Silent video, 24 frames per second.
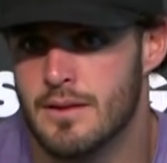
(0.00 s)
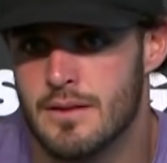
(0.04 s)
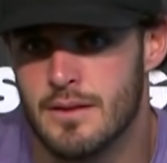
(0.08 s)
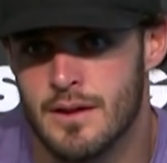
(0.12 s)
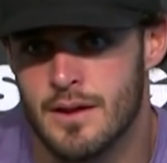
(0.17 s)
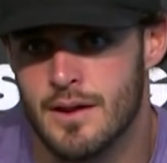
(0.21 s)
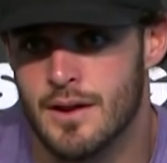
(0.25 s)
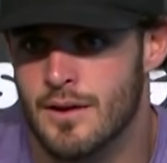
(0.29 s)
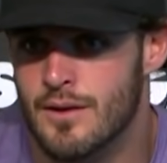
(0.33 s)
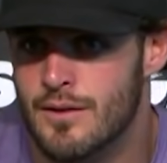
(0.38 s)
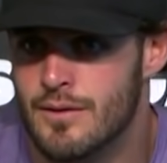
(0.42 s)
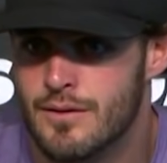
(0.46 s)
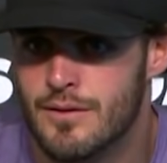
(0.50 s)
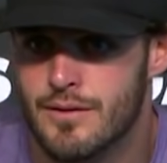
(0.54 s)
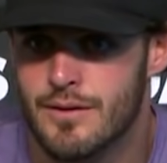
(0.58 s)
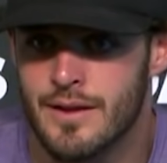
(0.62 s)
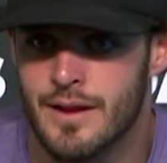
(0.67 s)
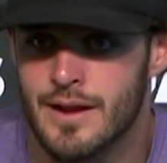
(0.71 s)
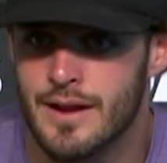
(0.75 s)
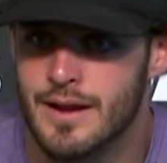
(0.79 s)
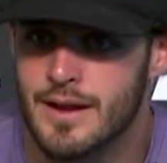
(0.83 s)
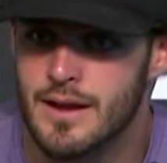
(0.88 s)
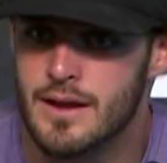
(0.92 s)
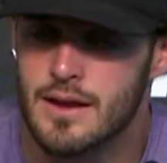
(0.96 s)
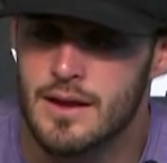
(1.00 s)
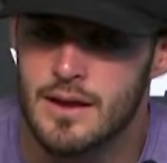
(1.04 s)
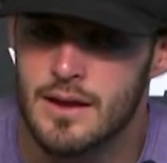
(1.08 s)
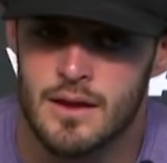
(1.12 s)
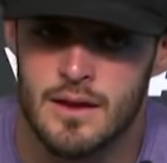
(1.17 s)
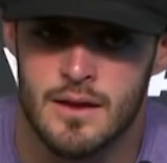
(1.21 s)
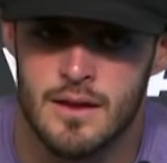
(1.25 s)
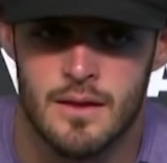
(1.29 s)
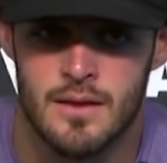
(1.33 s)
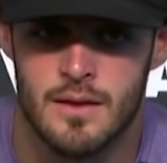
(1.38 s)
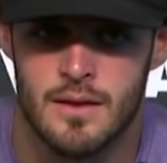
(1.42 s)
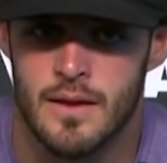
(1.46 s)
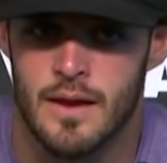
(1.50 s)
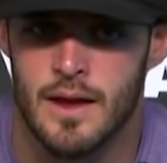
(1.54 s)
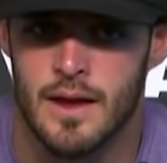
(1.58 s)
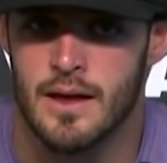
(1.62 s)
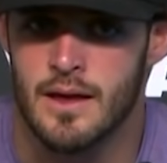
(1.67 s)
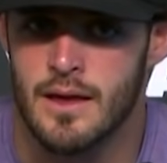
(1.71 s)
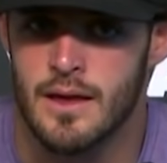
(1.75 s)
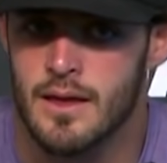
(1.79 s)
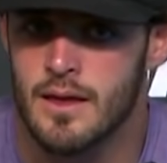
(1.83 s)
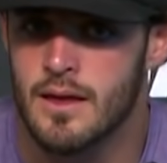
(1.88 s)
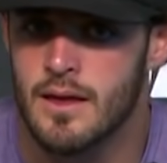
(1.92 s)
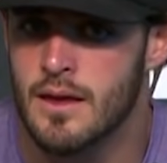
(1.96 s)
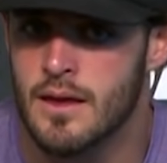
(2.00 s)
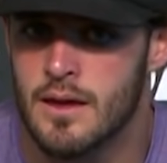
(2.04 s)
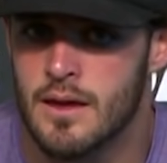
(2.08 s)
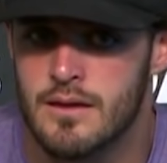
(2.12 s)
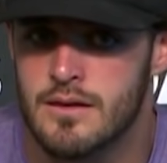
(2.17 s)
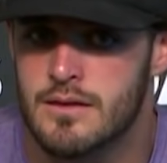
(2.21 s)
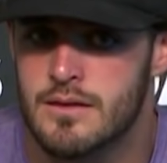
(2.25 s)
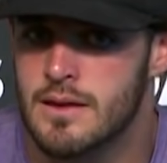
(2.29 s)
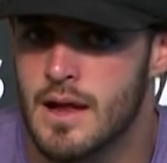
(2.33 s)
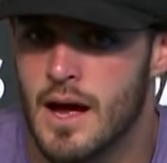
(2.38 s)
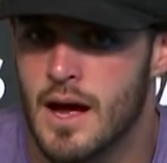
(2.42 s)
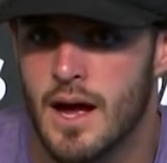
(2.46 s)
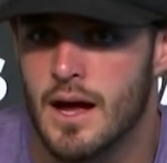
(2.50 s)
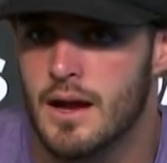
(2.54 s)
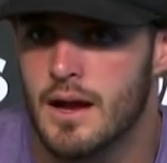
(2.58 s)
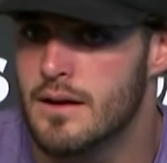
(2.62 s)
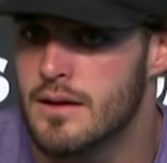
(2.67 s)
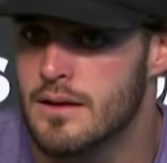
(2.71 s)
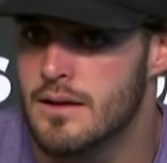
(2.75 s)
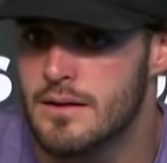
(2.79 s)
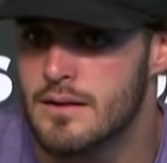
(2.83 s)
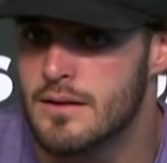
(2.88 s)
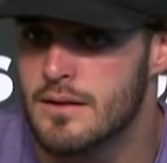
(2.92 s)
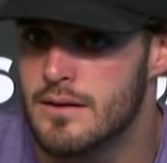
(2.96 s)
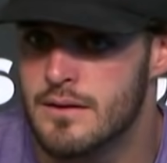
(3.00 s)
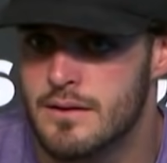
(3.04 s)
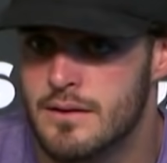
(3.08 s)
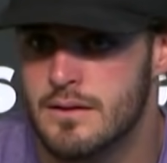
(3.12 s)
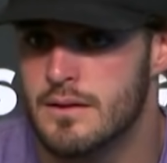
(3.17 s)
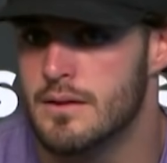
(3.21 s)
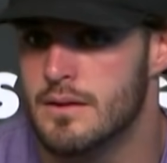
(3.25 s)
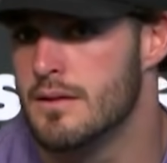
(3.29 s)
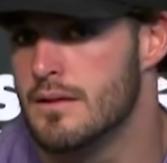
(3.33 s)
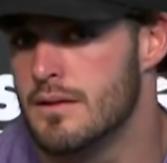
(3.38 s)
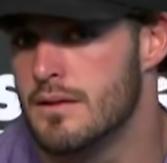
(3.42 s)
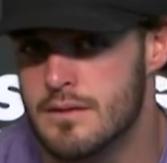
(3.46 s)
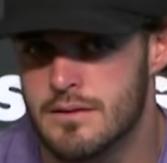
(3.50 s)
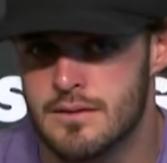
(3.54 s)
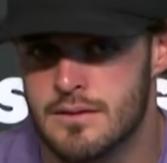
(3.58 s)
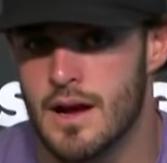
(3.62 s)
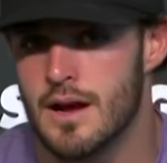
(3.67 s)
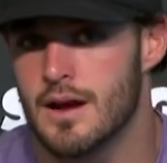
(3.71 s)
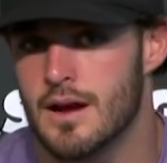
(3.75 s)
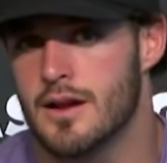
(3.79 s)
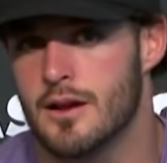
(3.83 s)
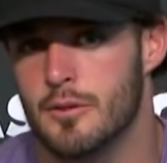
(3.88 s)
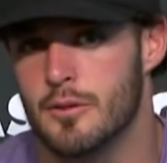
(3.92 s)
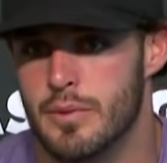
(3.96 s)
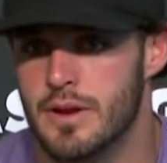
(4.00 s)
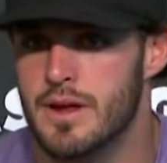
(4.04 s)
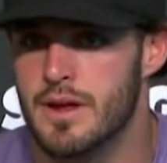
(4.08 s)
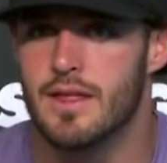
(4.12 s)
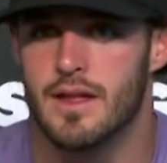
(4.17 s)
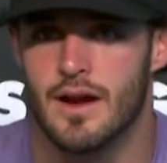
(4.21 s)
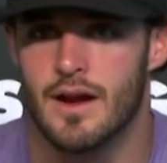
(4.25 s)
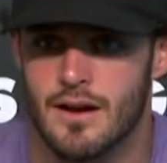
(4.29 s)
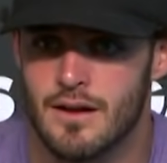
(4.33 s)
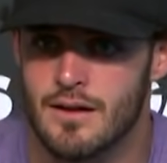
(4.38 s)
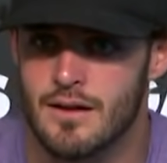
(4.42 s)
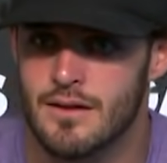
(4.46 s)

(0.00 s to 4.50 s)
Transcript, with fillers: You know, like like he's not he's not going to be there.